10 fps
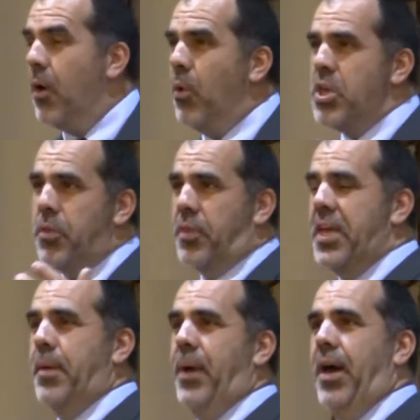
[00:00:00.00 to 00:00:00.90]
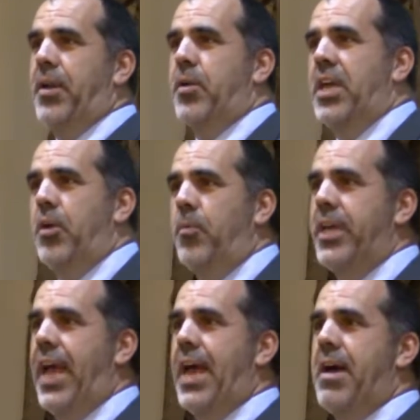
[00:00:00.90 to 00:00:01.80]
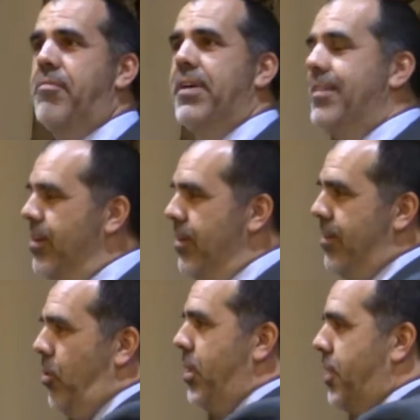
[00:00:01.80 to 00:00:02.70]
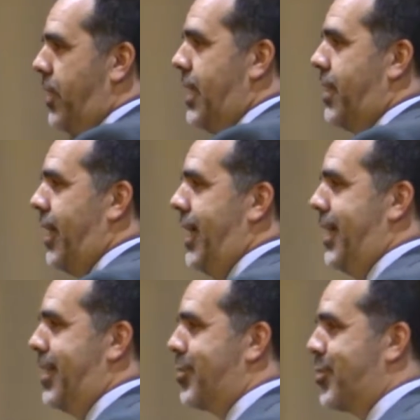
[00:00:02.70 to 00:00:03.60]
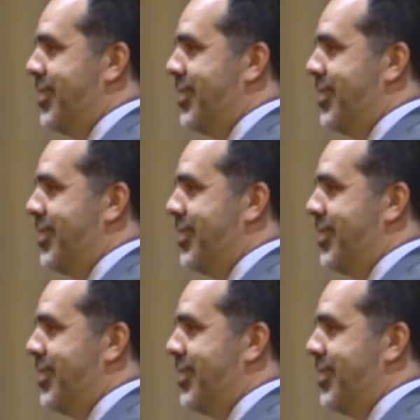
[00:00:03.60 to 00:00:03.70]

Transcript: When you think about it, here we have, what do you think that is?